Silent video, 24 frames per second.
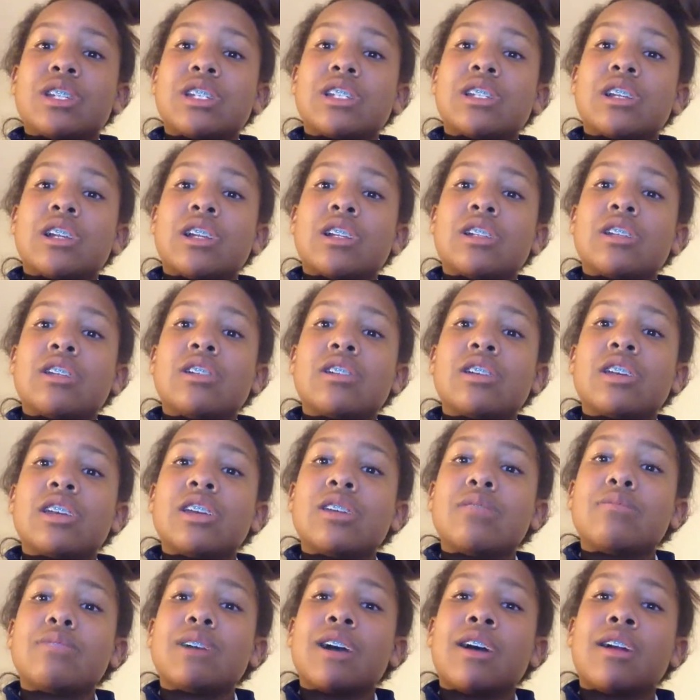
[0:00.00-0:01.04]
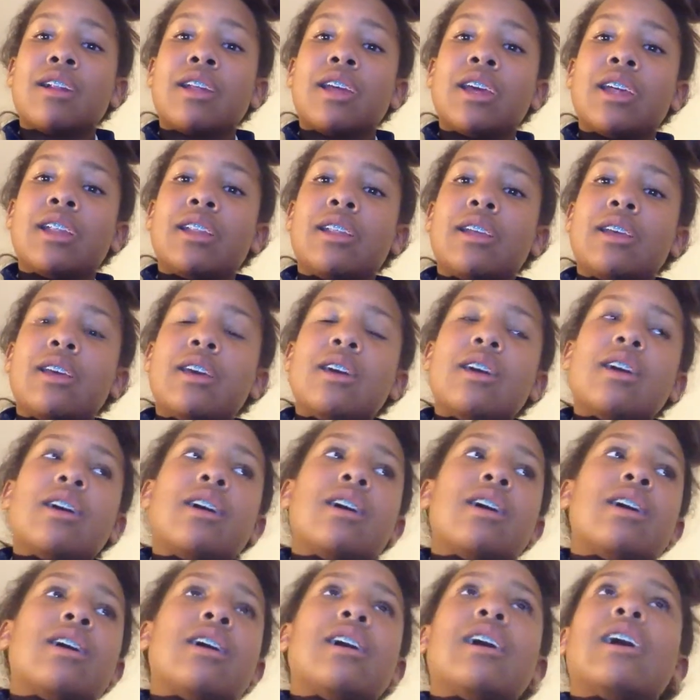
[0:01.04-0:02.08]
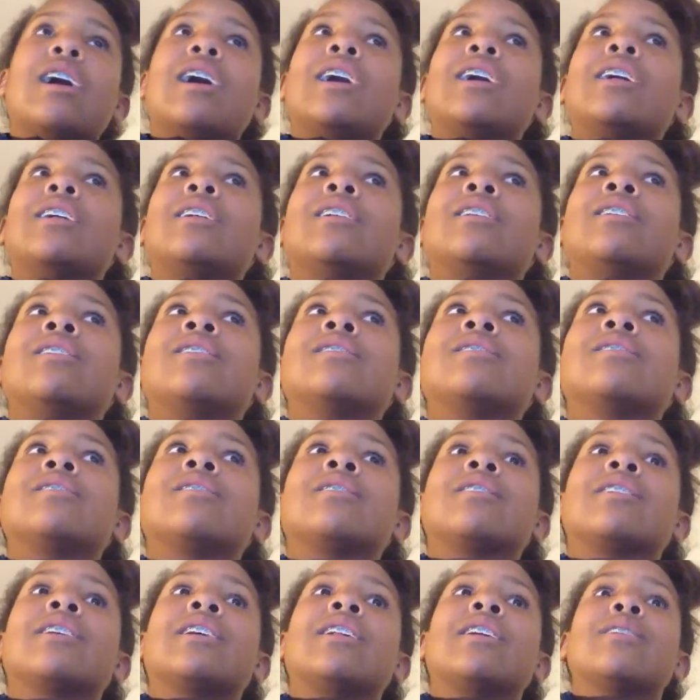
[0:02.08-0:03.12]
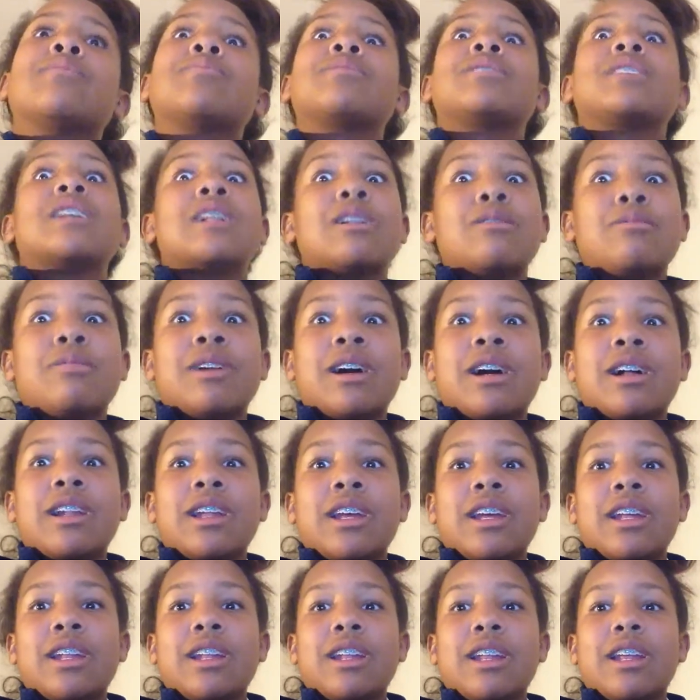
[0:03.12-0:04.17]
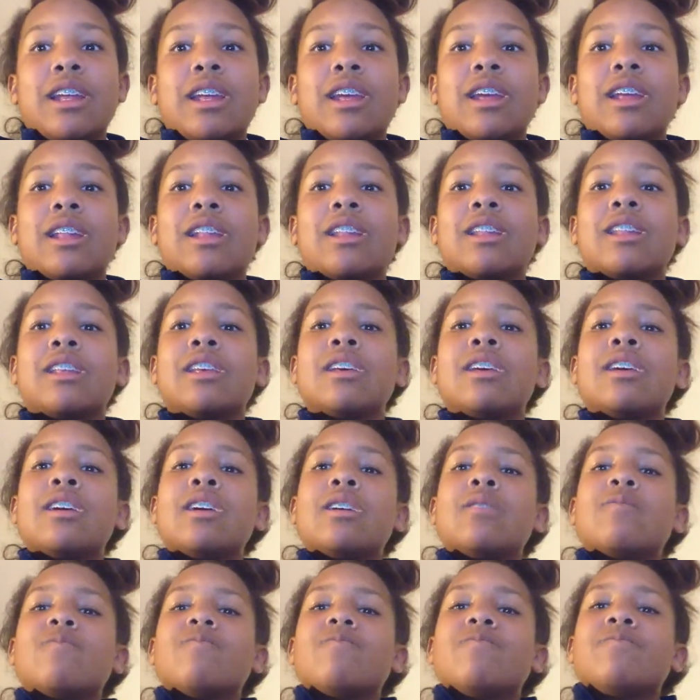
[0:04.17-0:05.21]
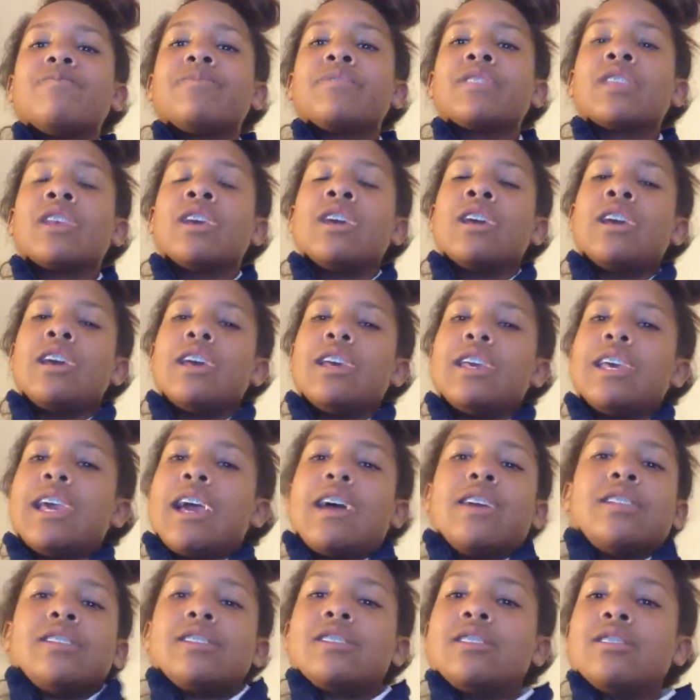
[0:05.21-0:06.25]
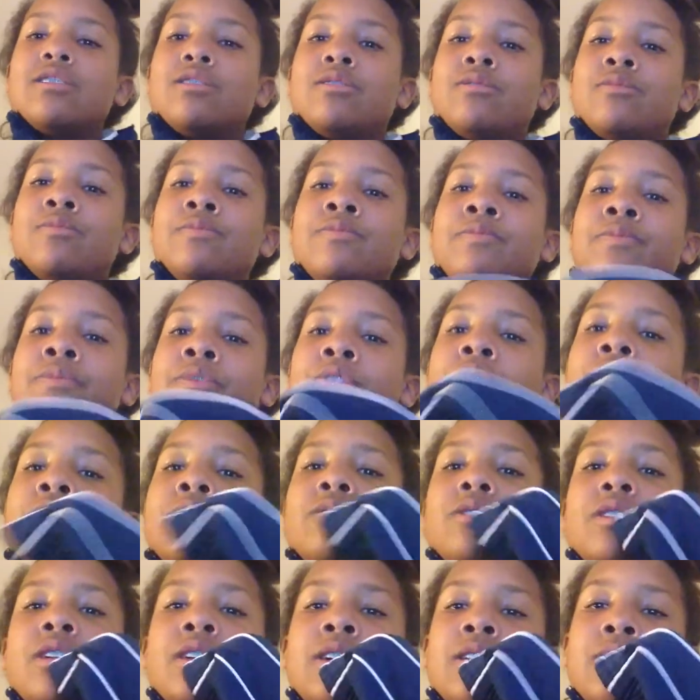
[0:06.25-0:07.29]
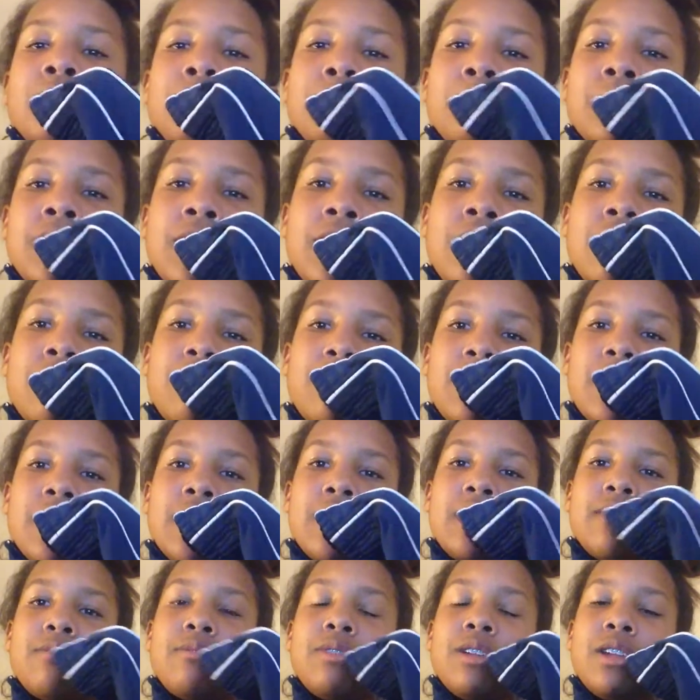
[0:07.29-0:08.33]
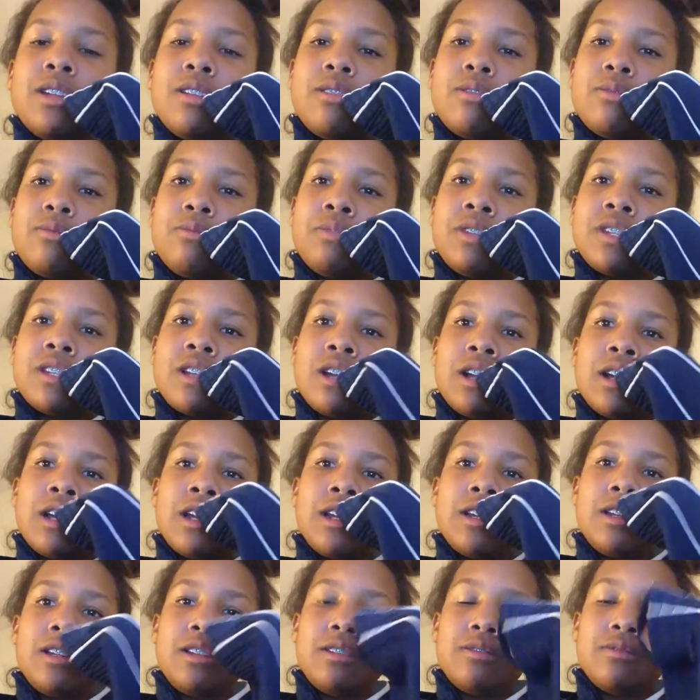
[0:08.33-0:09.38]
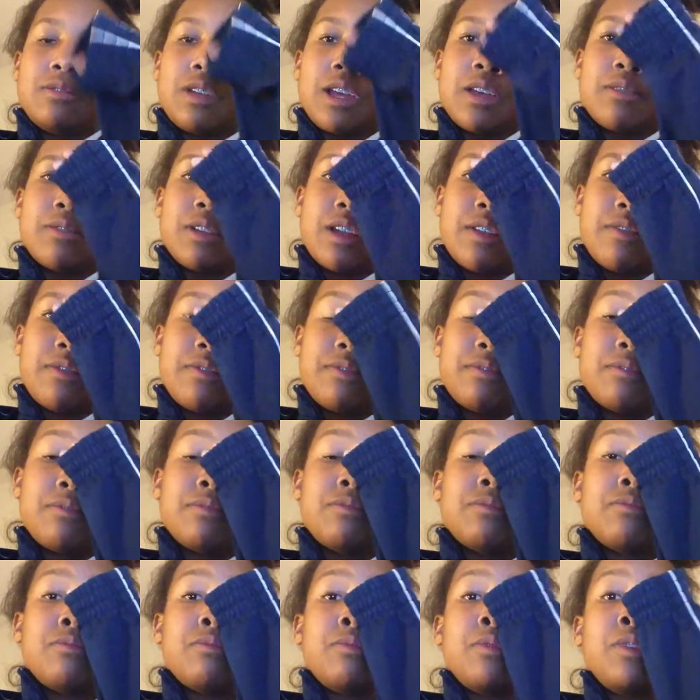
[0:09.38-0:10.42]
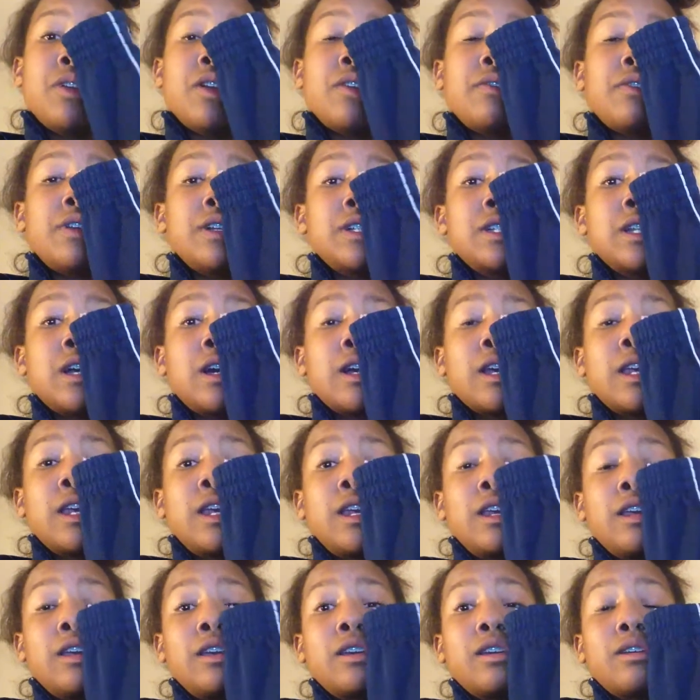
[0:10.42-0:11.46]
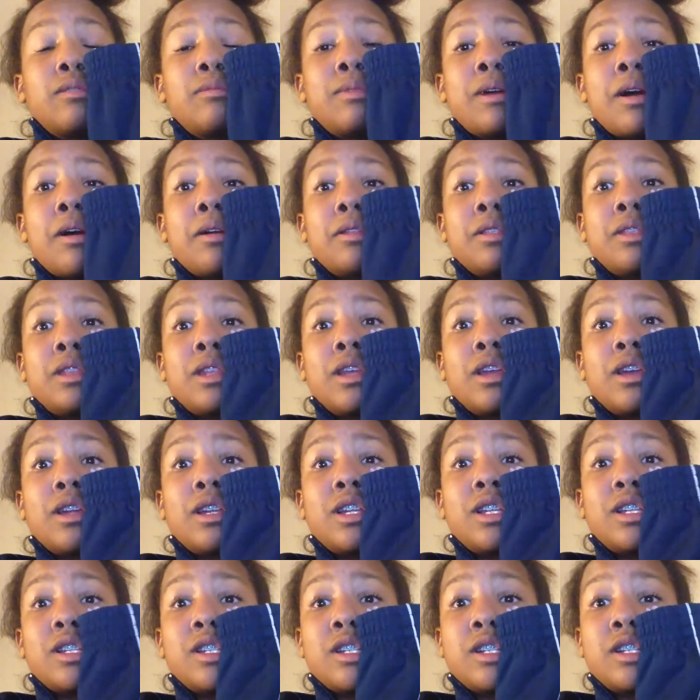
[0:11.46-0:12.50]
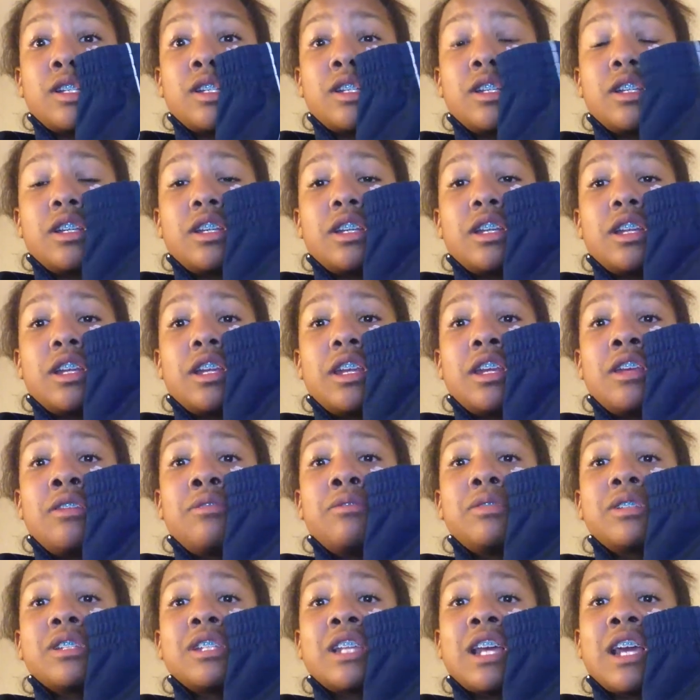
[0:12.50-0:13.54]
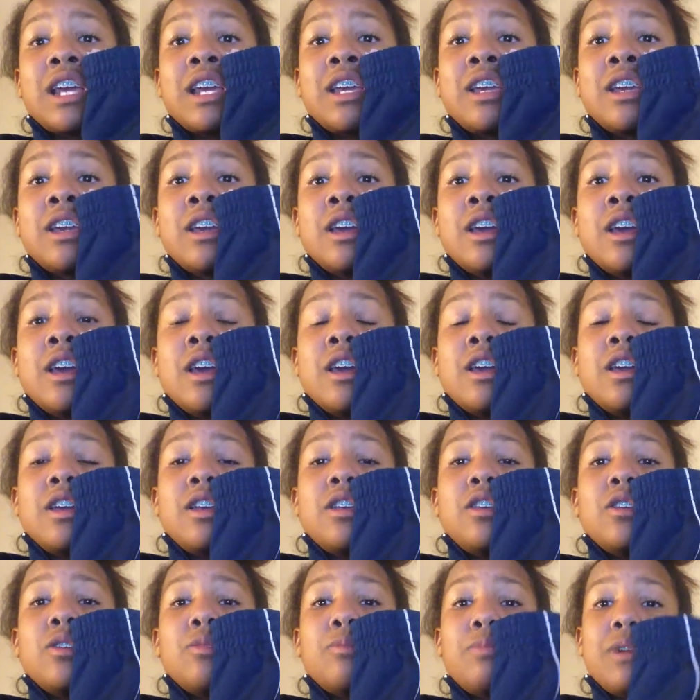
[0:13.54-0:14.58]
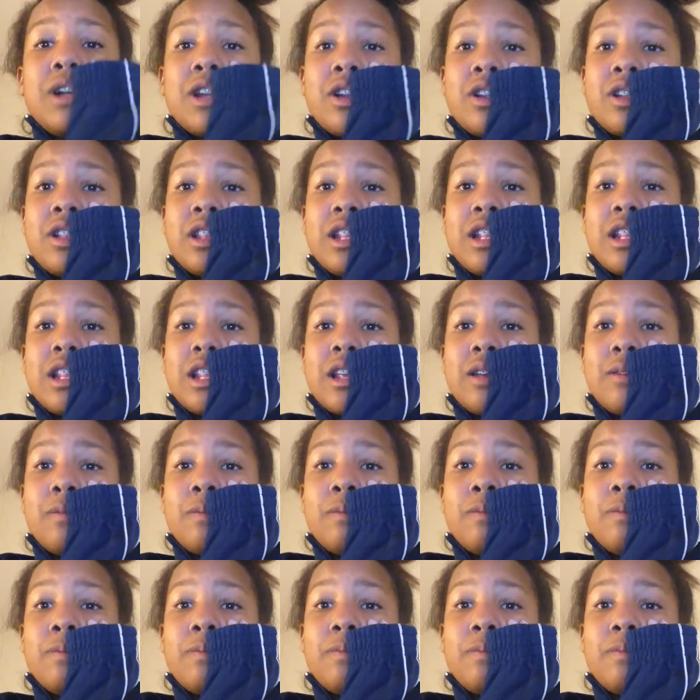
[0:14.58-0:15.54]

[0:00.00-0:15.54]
I started talking about it, I'd start getting upset about it, and yeah. So when we started, like when we were first talking about the audition, he was like, "You're better than them."